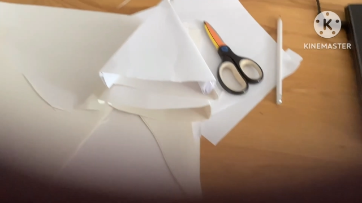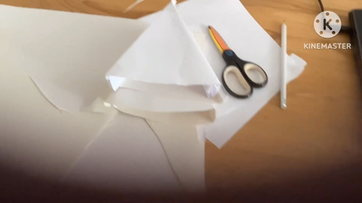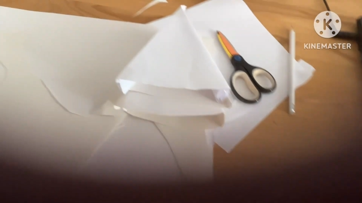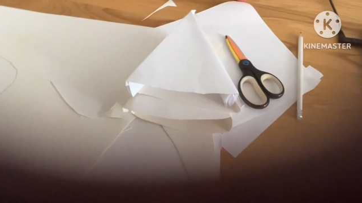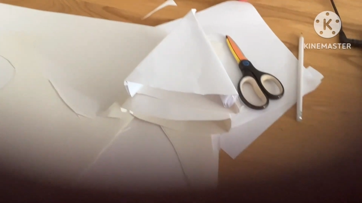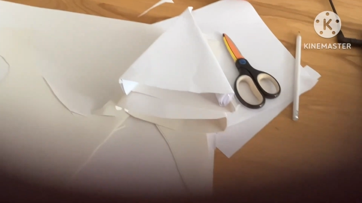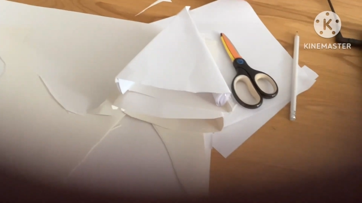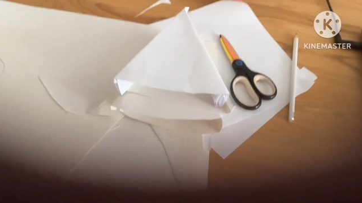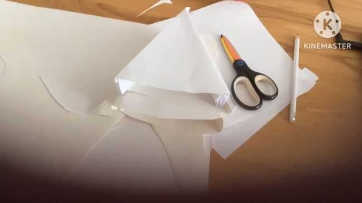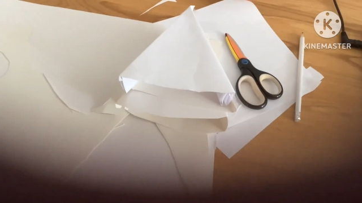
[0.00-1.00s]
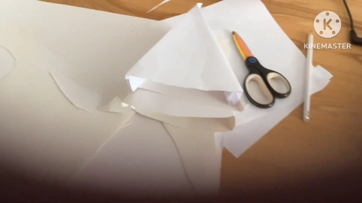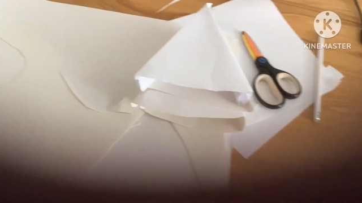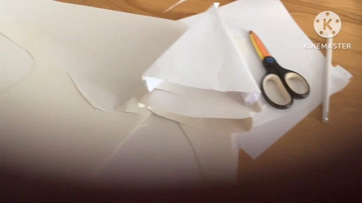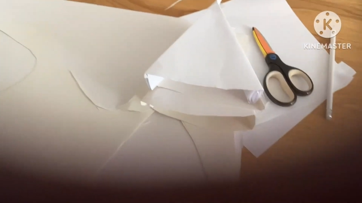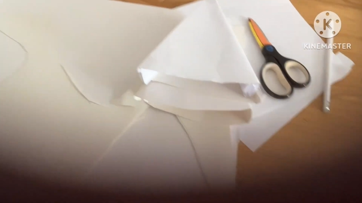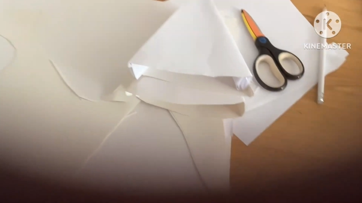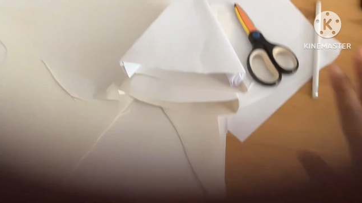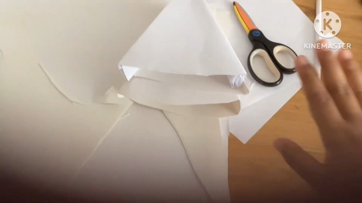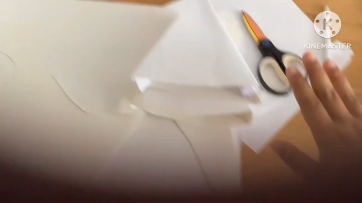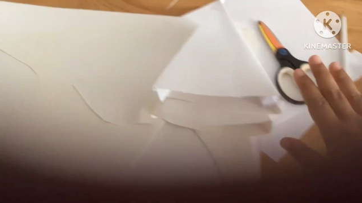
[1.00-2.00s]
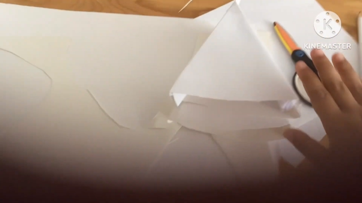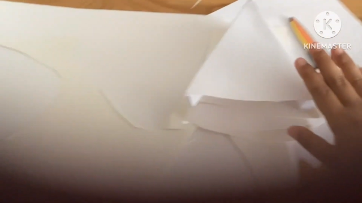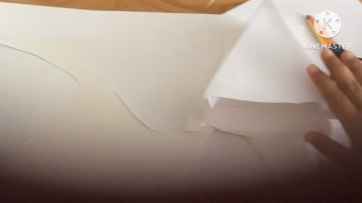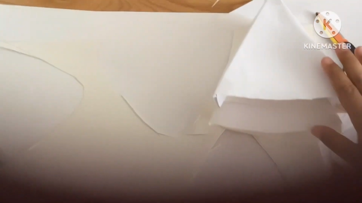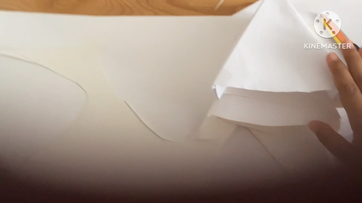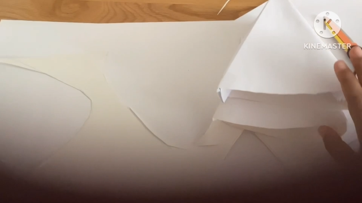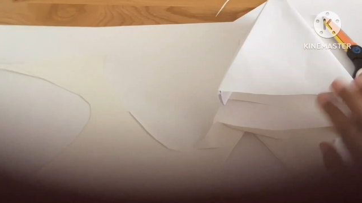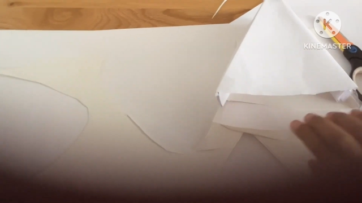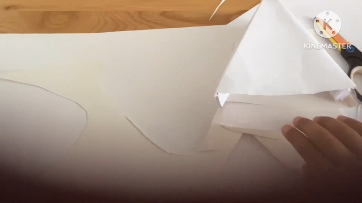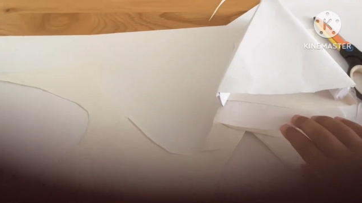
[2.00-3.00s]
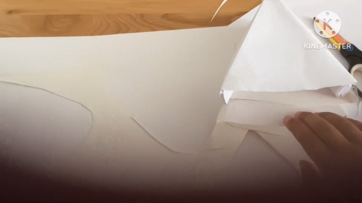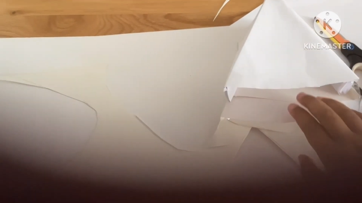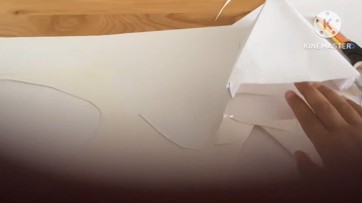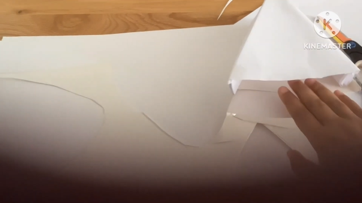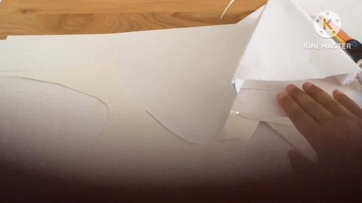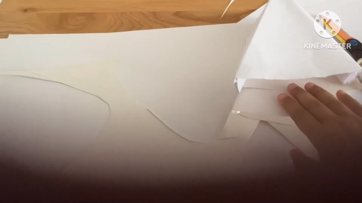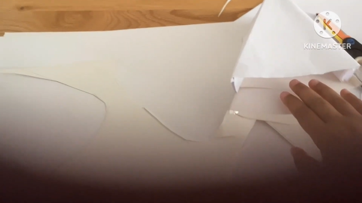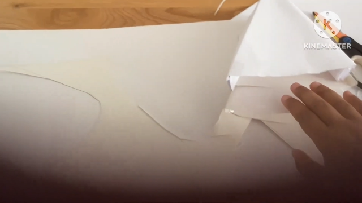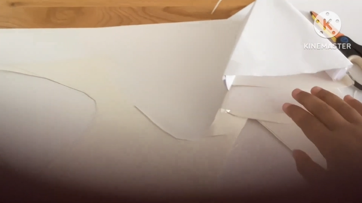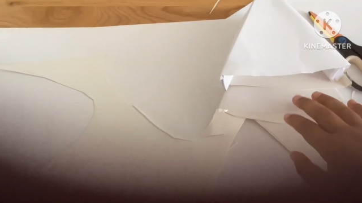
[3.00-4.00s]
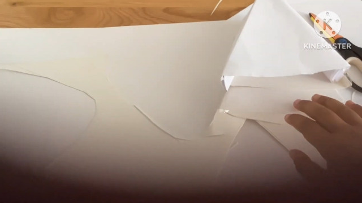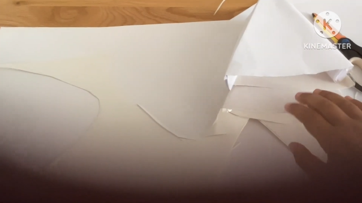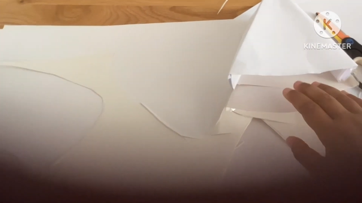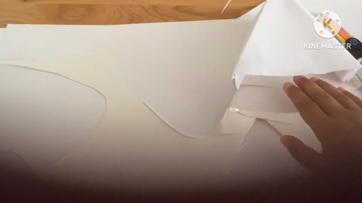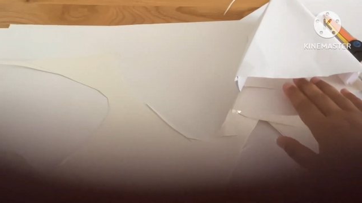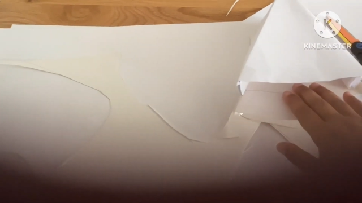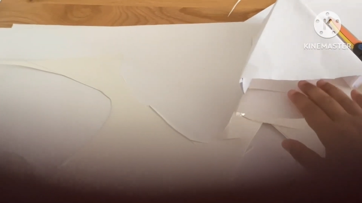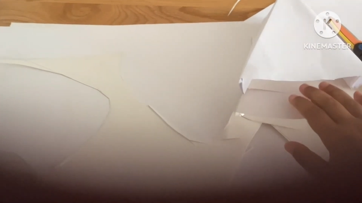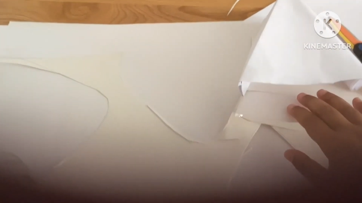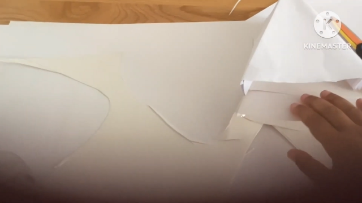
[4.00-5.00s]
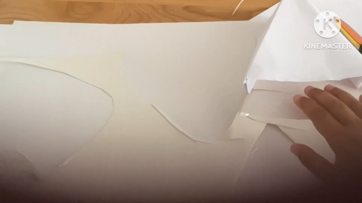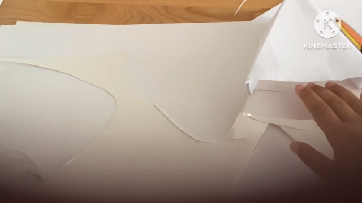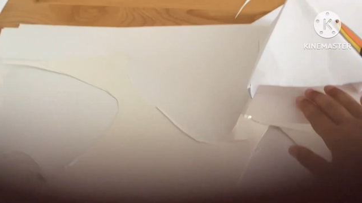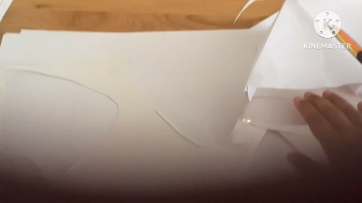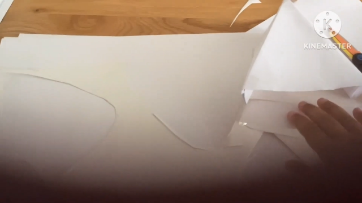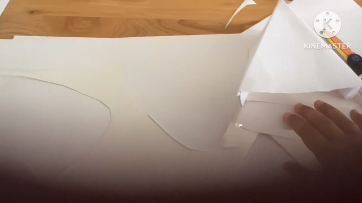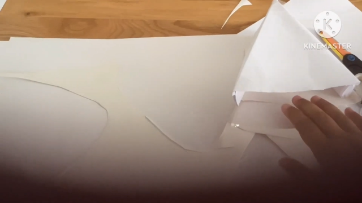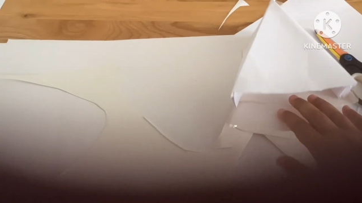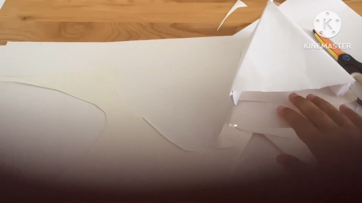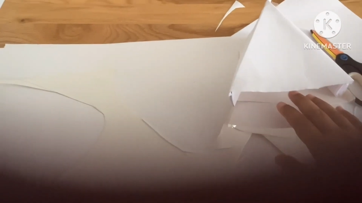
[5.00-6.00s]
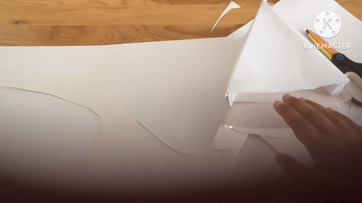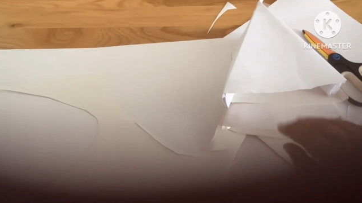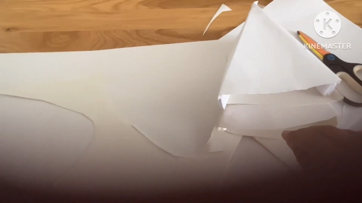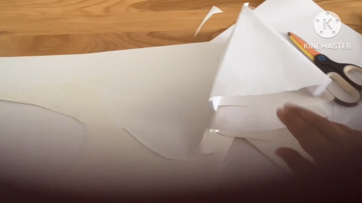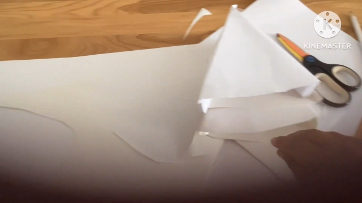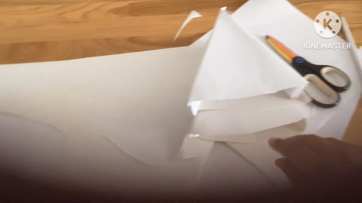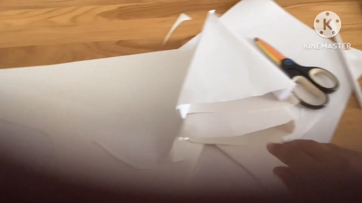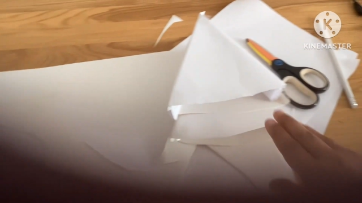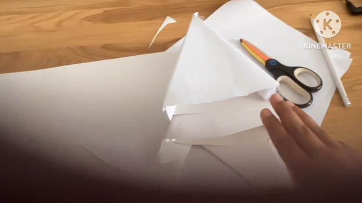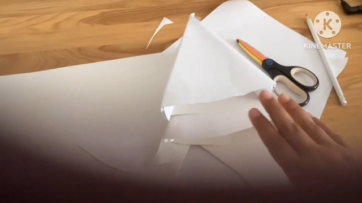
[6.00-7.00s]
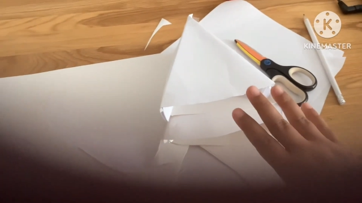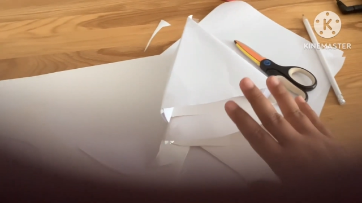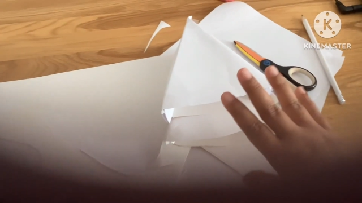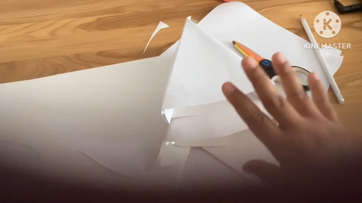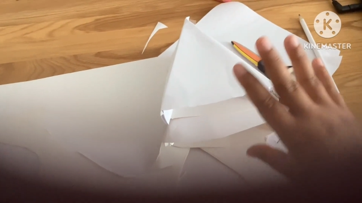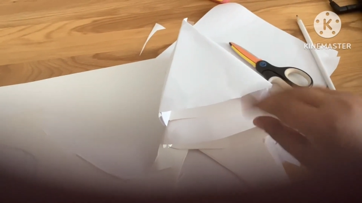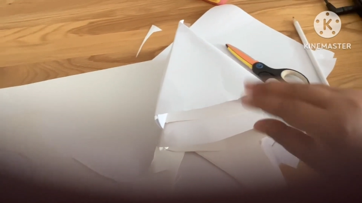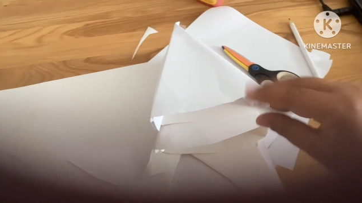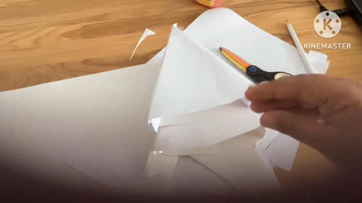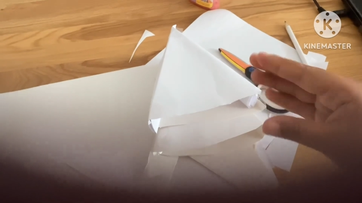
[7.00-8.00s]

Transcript: No face is visible, so there are no lips to read.